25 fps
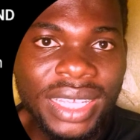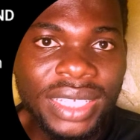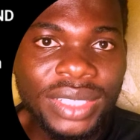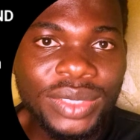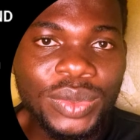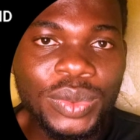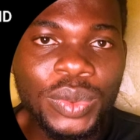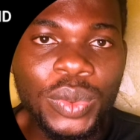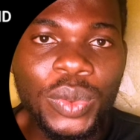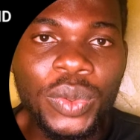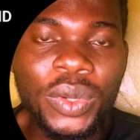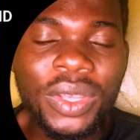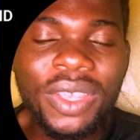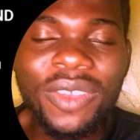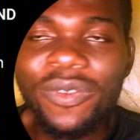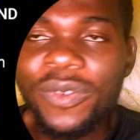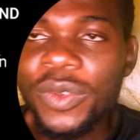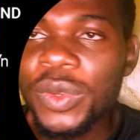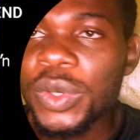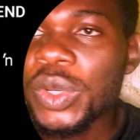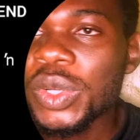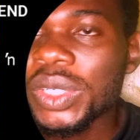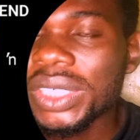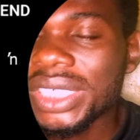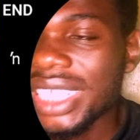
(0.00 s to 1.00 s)
So if
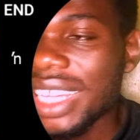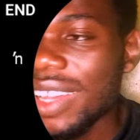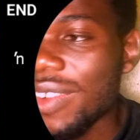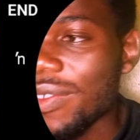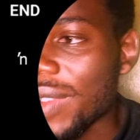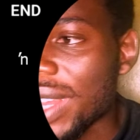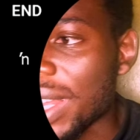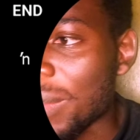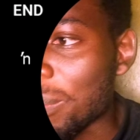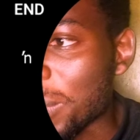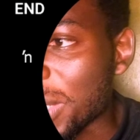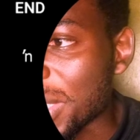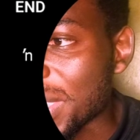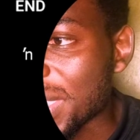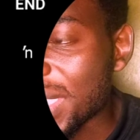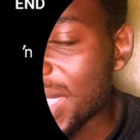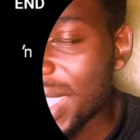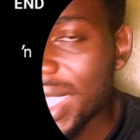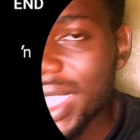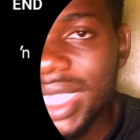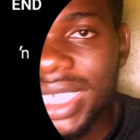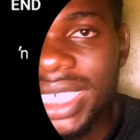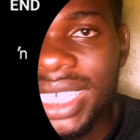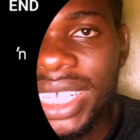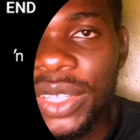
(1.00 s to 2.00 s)
you don't have a
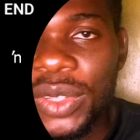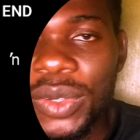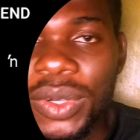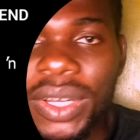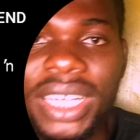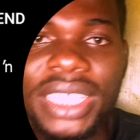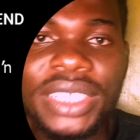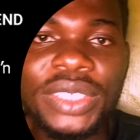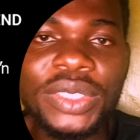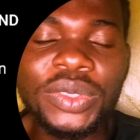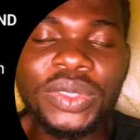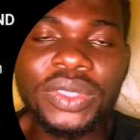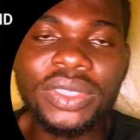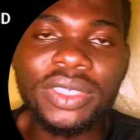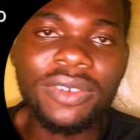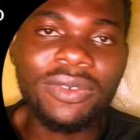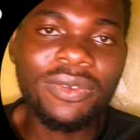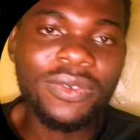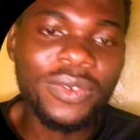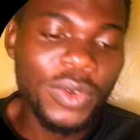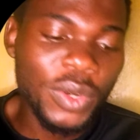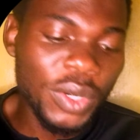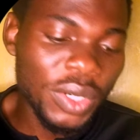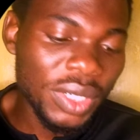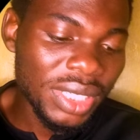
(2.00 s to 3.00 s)
machine, you can use a
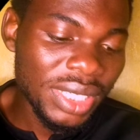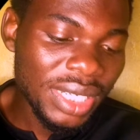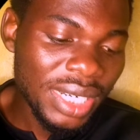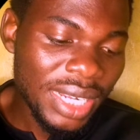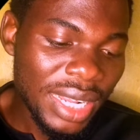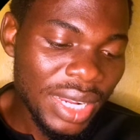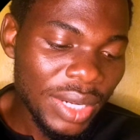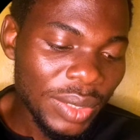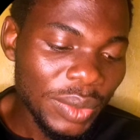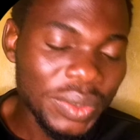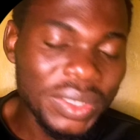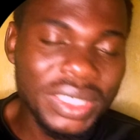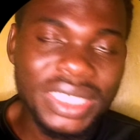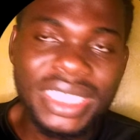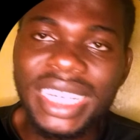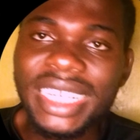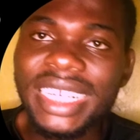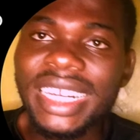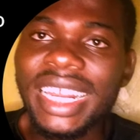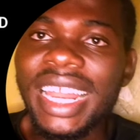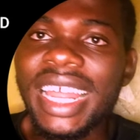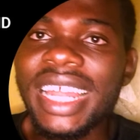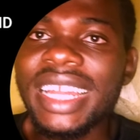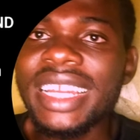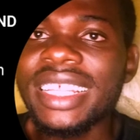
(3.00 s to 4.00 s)
phone to
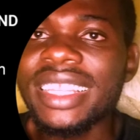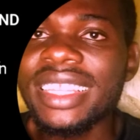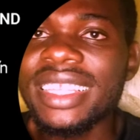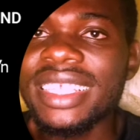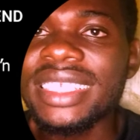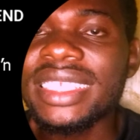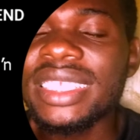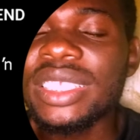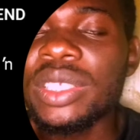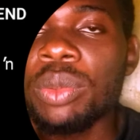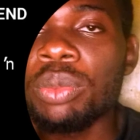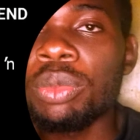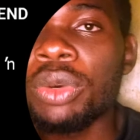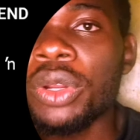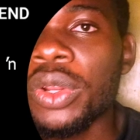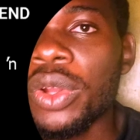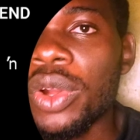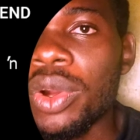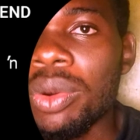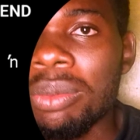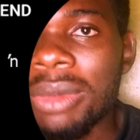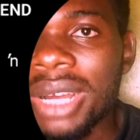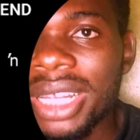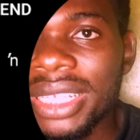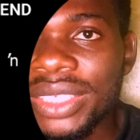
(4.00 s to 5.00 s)
start learning these simple
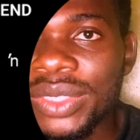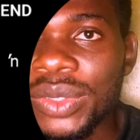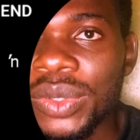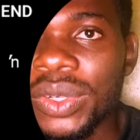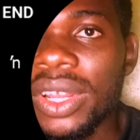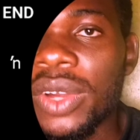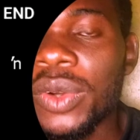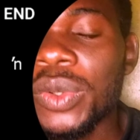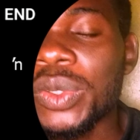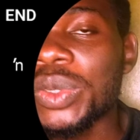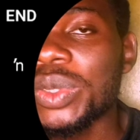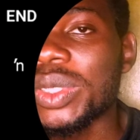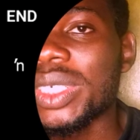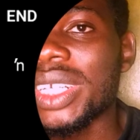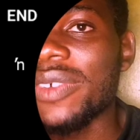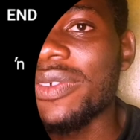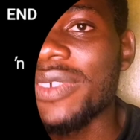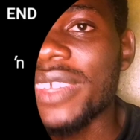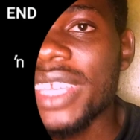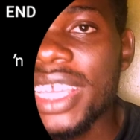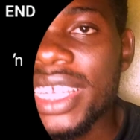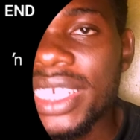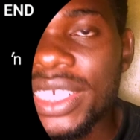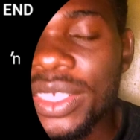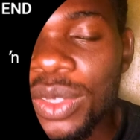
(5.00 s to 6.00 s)
commands on how to
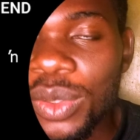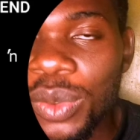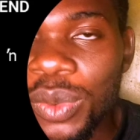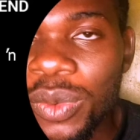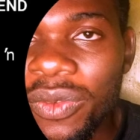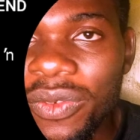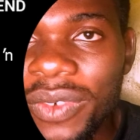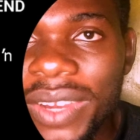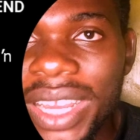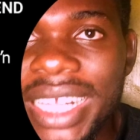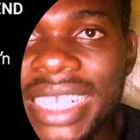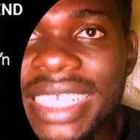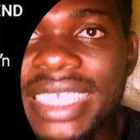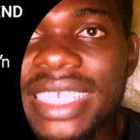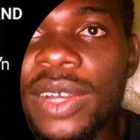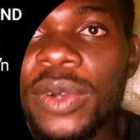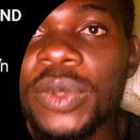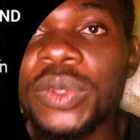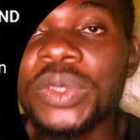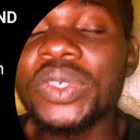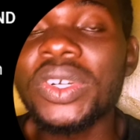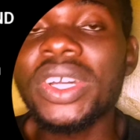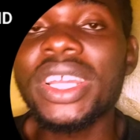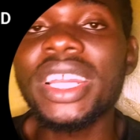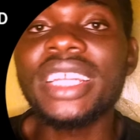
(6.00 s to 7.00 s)
navigate through files, how
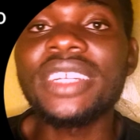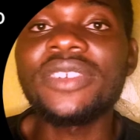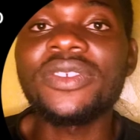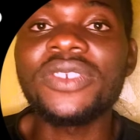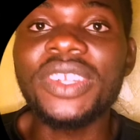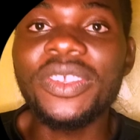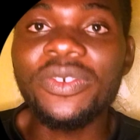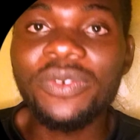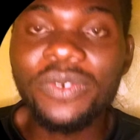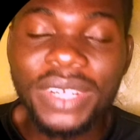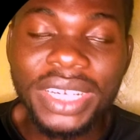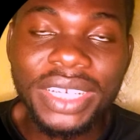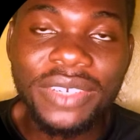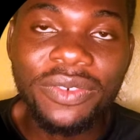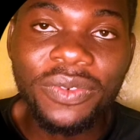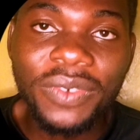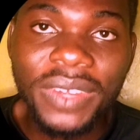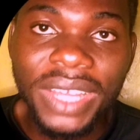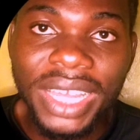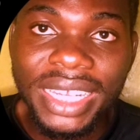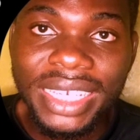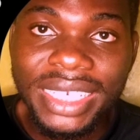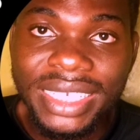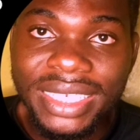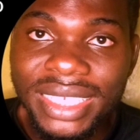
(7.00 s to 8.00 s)
to create different
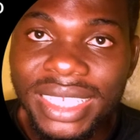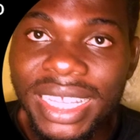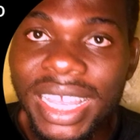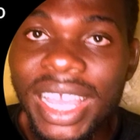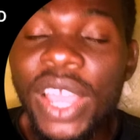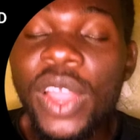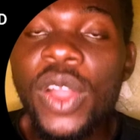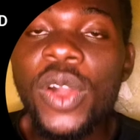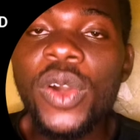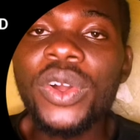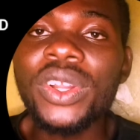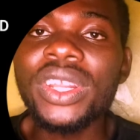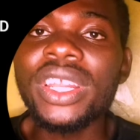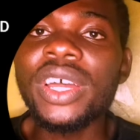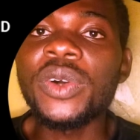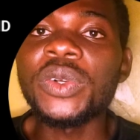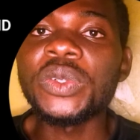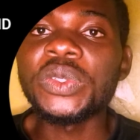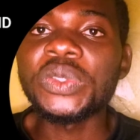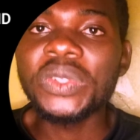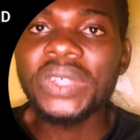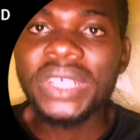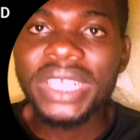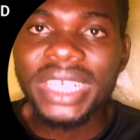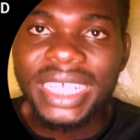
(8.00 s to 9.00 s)
files, on how
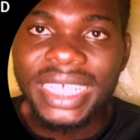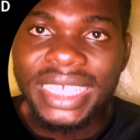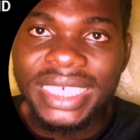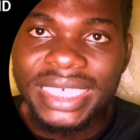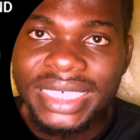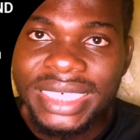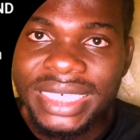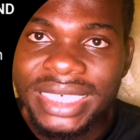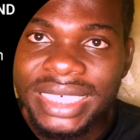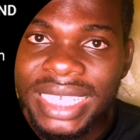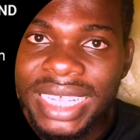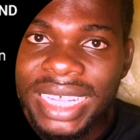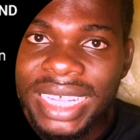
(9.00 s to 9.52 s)
to create